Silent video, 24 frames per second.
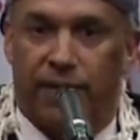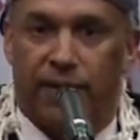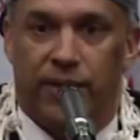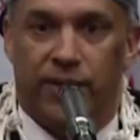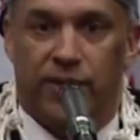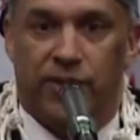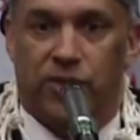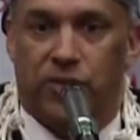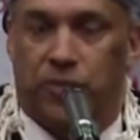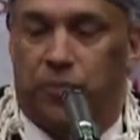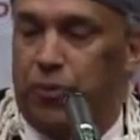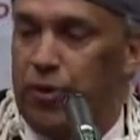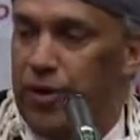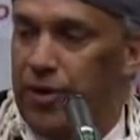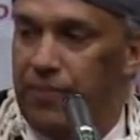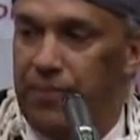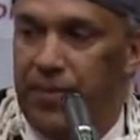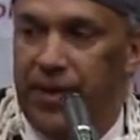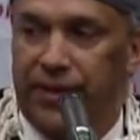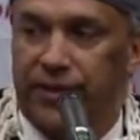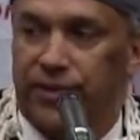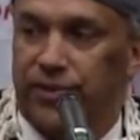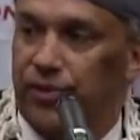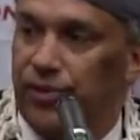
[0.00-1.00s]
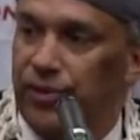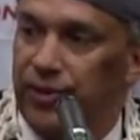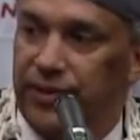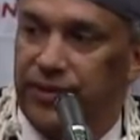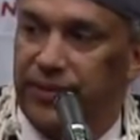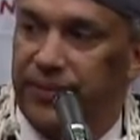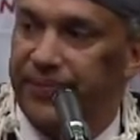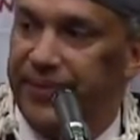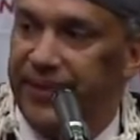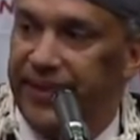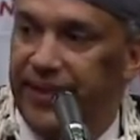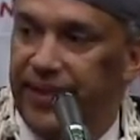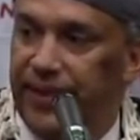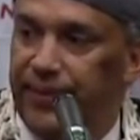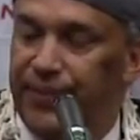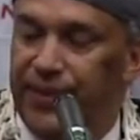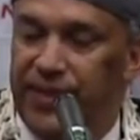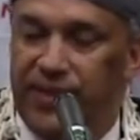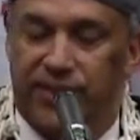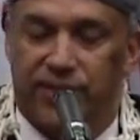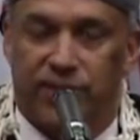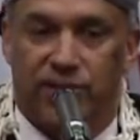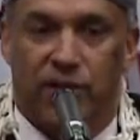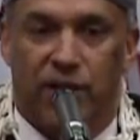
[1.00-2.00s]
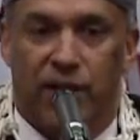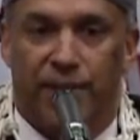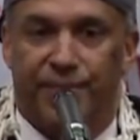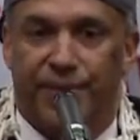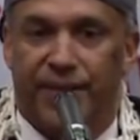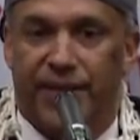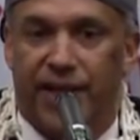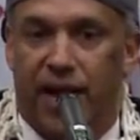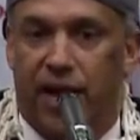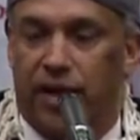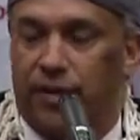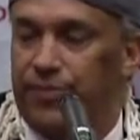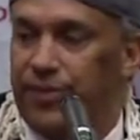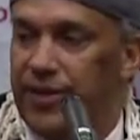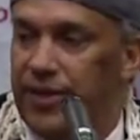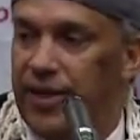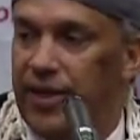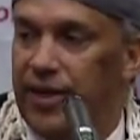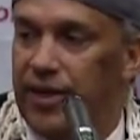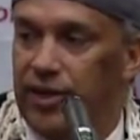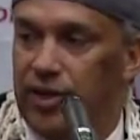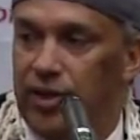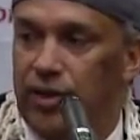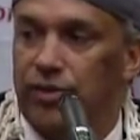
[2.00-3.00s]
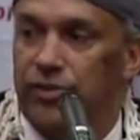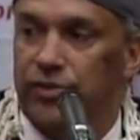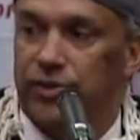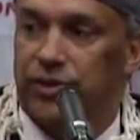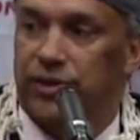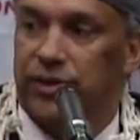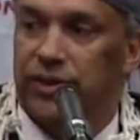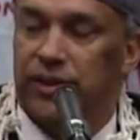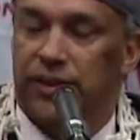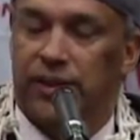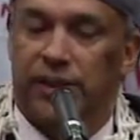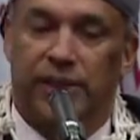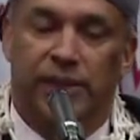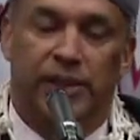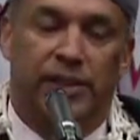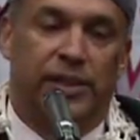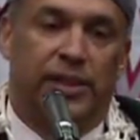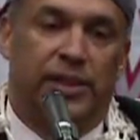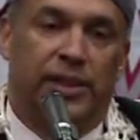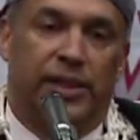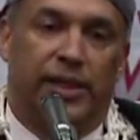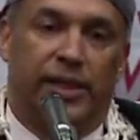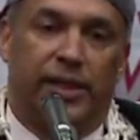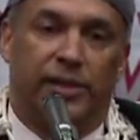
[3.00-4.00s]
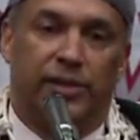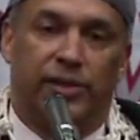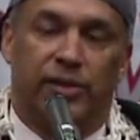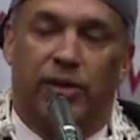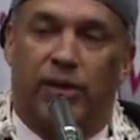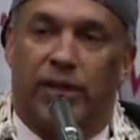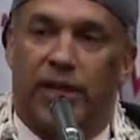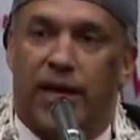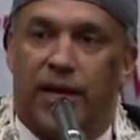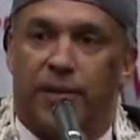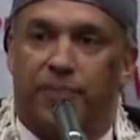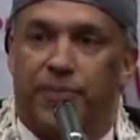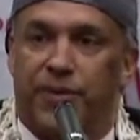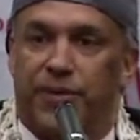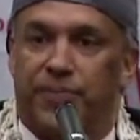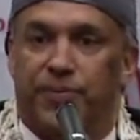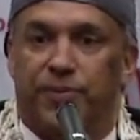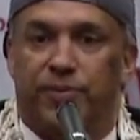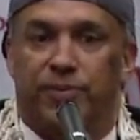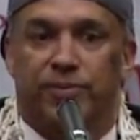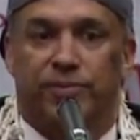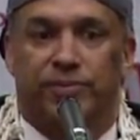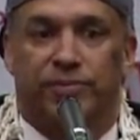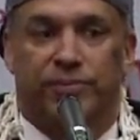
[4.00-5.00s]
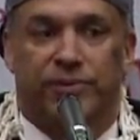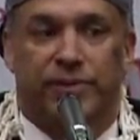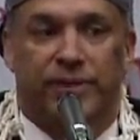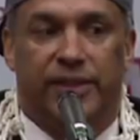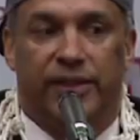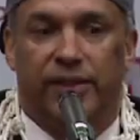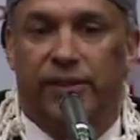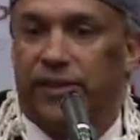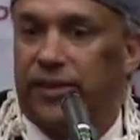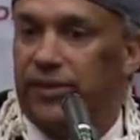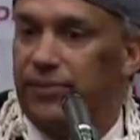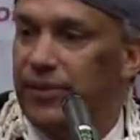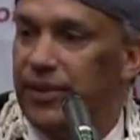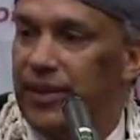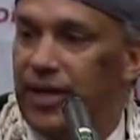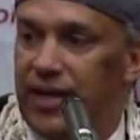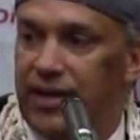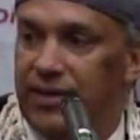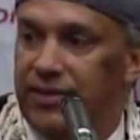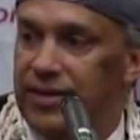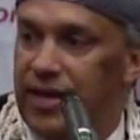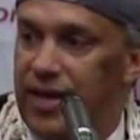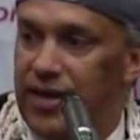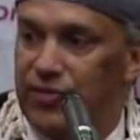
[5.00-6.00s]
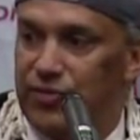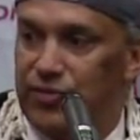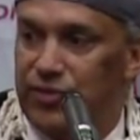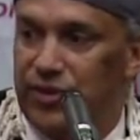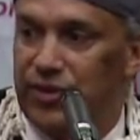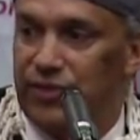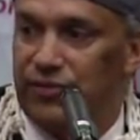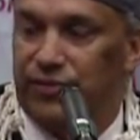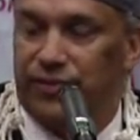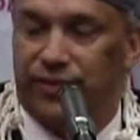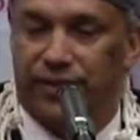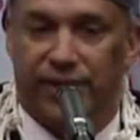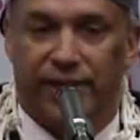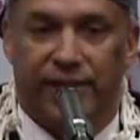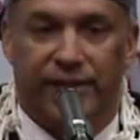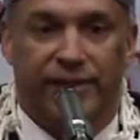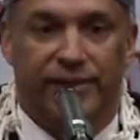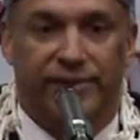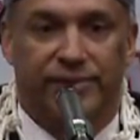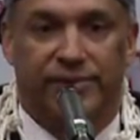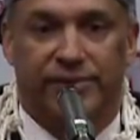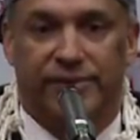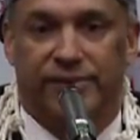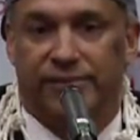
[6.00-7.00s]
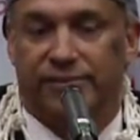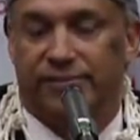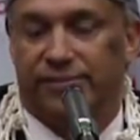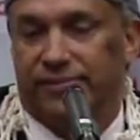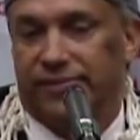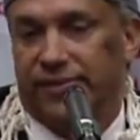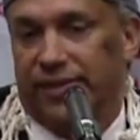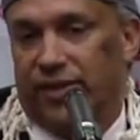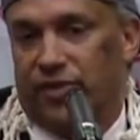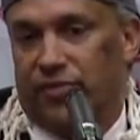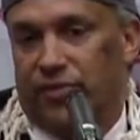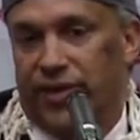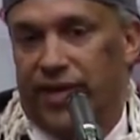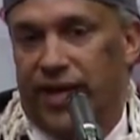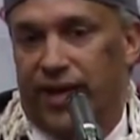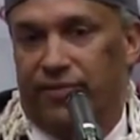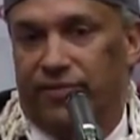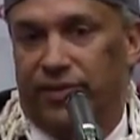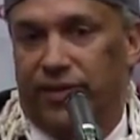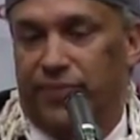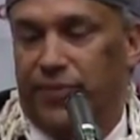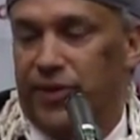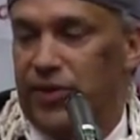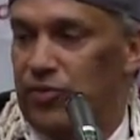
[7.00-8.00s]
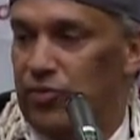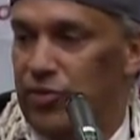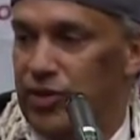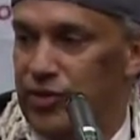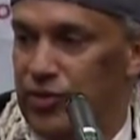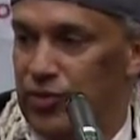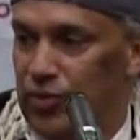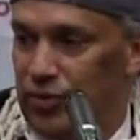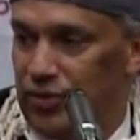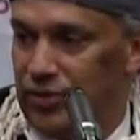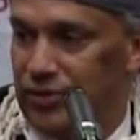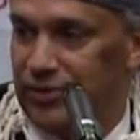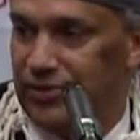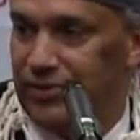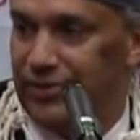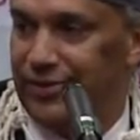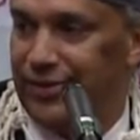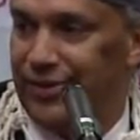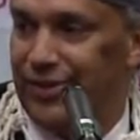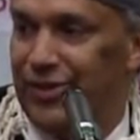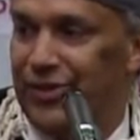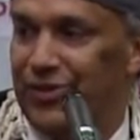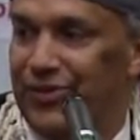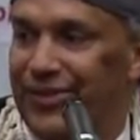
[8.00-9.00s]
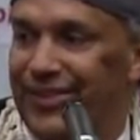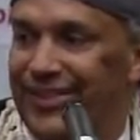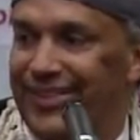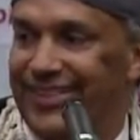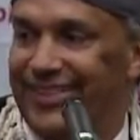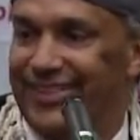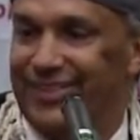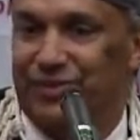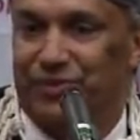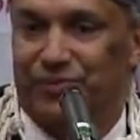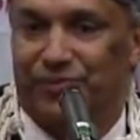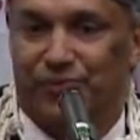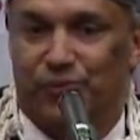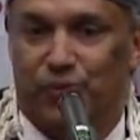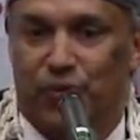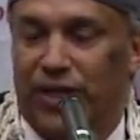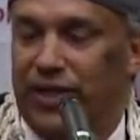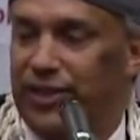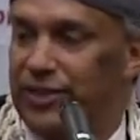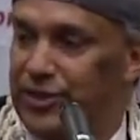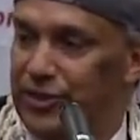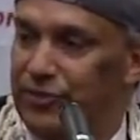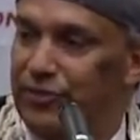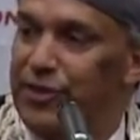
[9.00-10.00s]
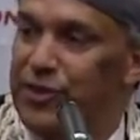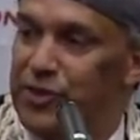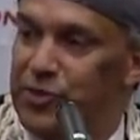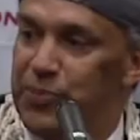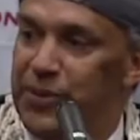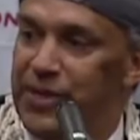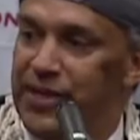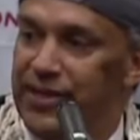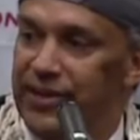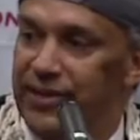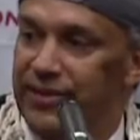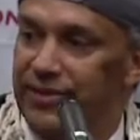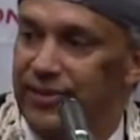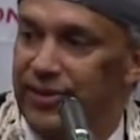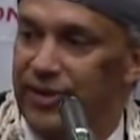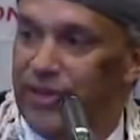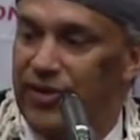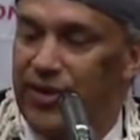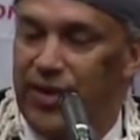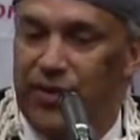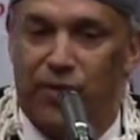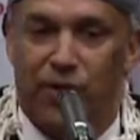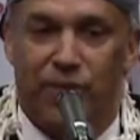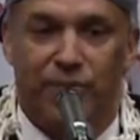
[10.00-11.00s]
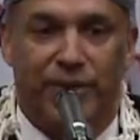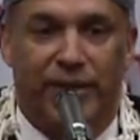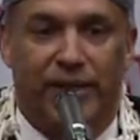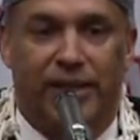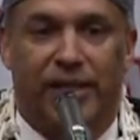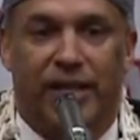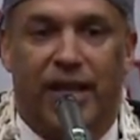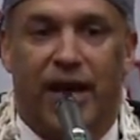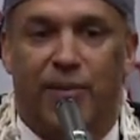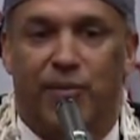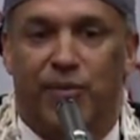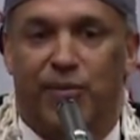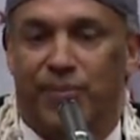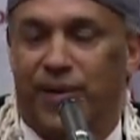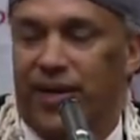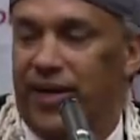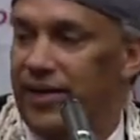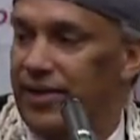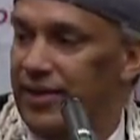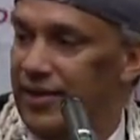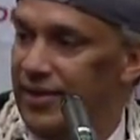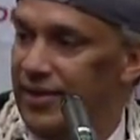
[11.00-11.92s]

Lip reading: supreme mentor to me. I mean, he's taught me how to be a head coach. And, you know, a lot of people kill him a lot of times for different things. And, you know, we have limited resources, you know, relatively speaking. You know, they want me to clobber my